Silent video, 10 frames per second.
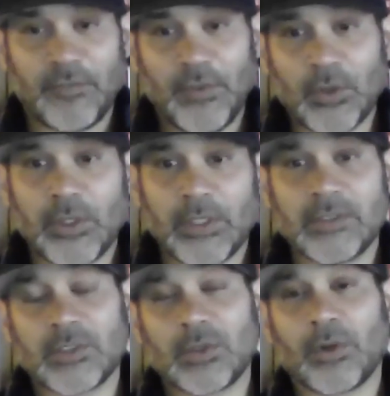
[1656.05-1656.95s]
feel-good
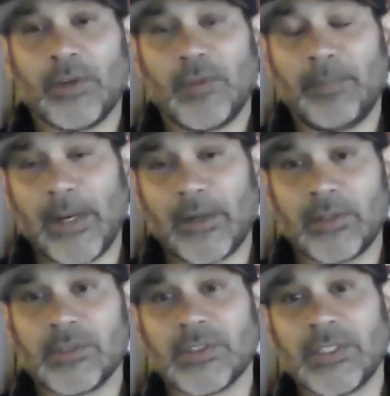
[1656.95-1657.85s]
story for the
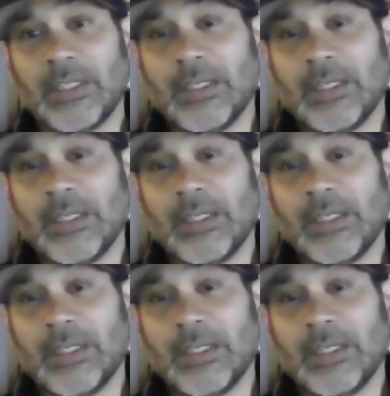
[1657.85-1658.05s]
Mariners.